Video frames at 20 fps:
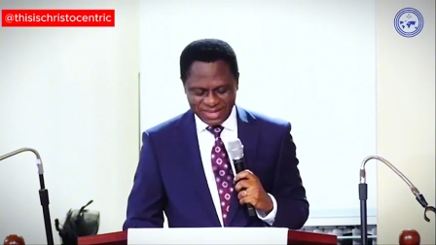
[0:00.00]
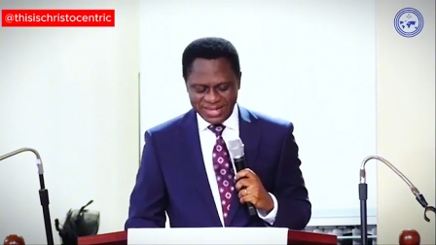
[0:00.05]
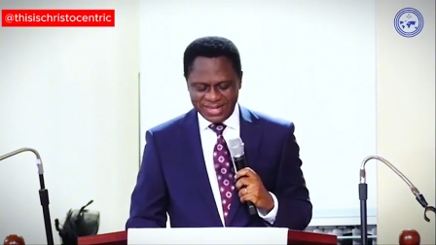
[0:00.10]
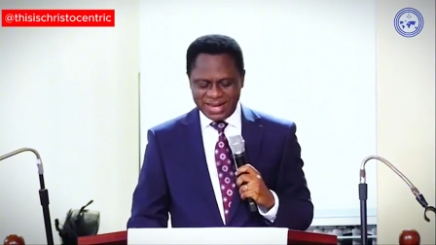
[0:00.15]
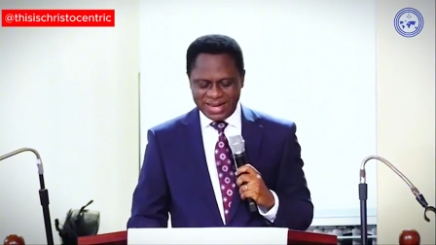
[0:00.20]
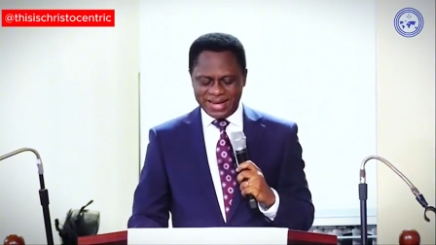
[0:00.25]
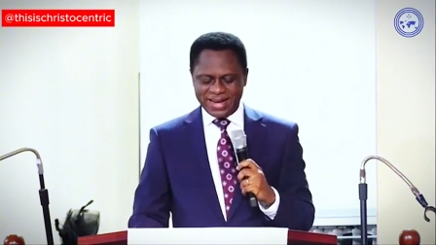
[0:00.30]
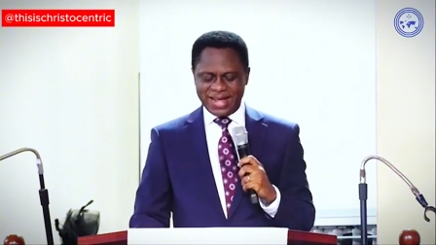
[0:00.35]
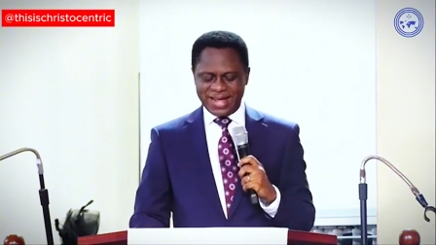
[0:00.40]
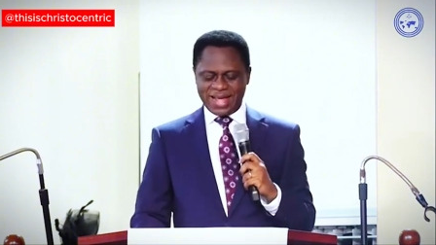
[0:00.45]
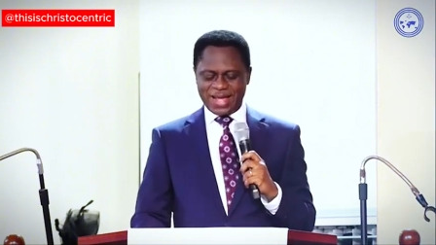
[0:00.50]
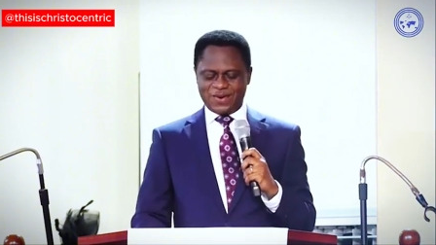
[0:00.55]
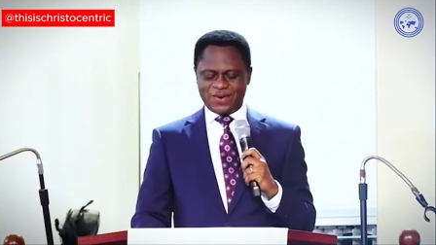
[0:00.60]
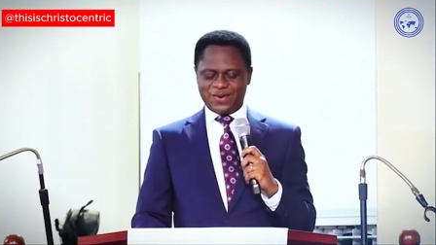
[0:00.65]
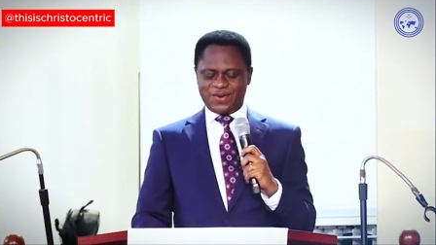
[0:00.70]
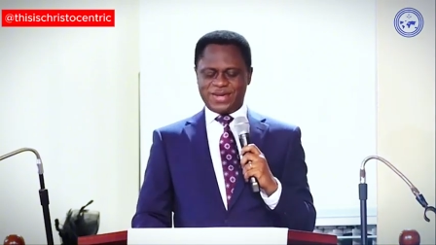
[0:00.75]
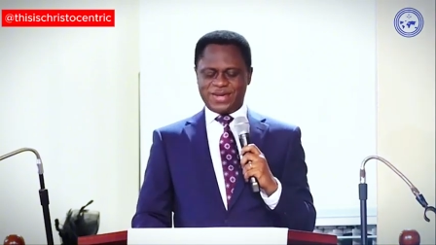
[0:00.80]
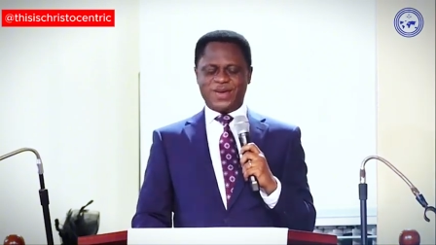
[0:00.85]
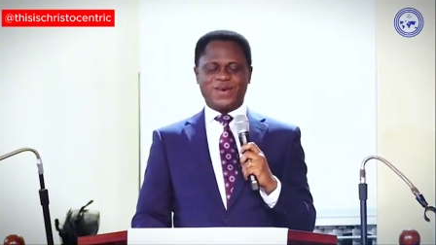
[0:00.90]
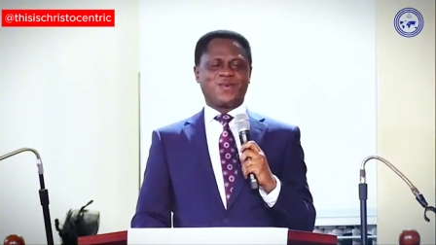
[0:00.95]
Nana
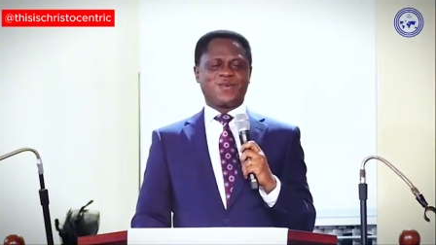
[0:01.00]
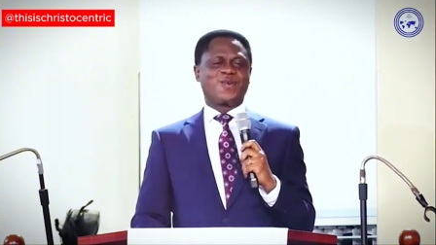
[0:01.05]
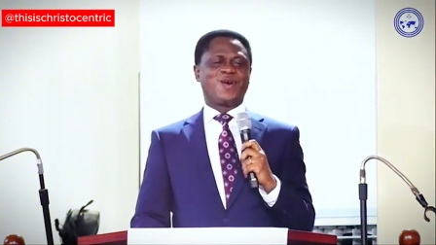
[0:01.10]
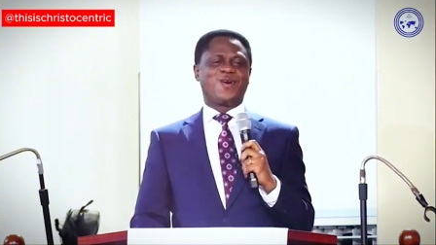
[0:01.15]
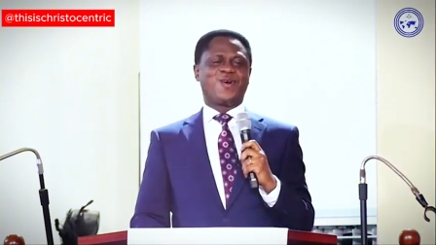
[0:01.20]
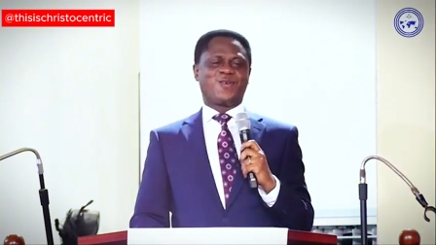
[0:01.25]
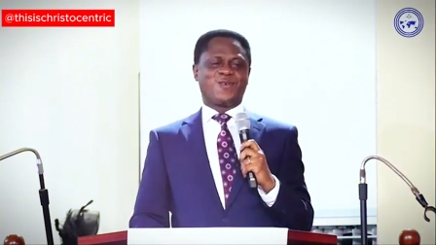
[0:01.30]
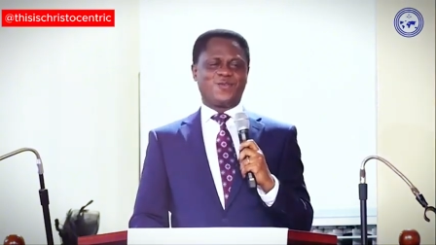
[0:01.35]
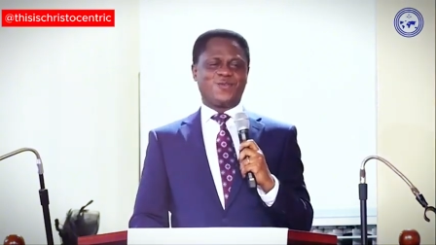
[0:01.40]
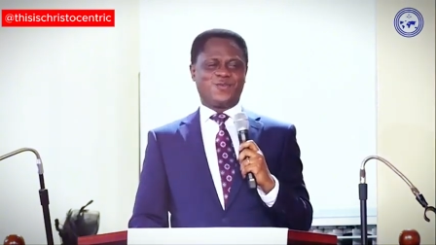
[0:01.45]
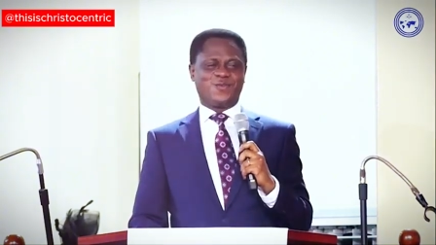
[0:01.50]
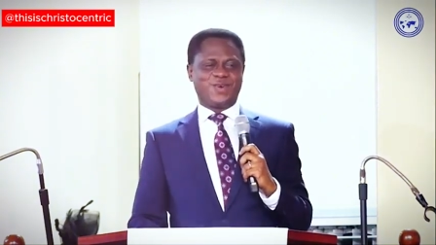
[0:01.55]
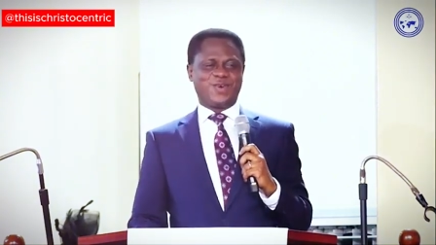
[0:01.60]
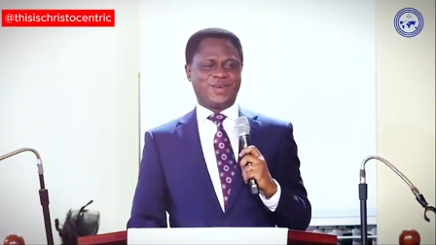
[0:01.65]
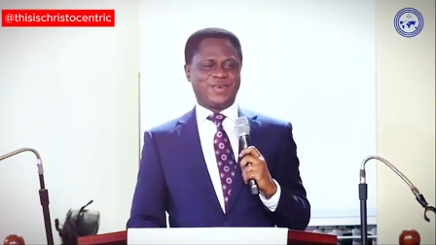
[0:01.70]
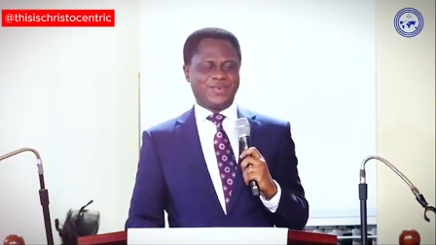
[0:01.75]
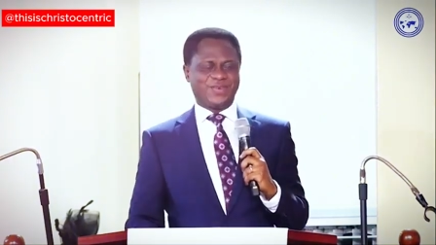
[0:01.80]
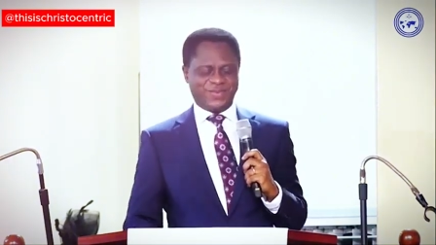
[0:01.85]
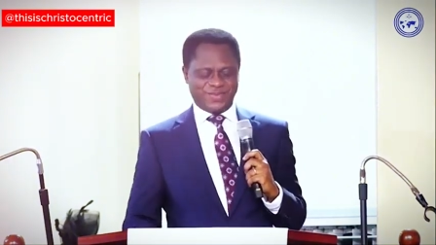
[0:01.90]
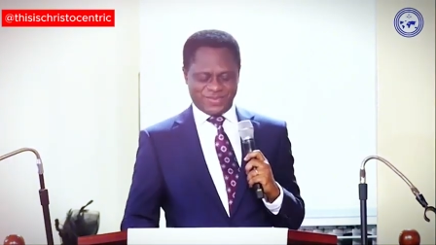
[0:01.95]
Addo Dankwa
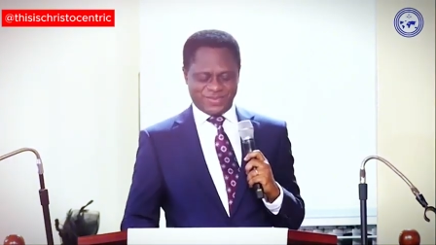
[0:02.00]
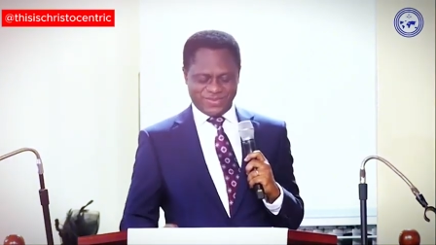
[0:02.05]
Akufo-Addo,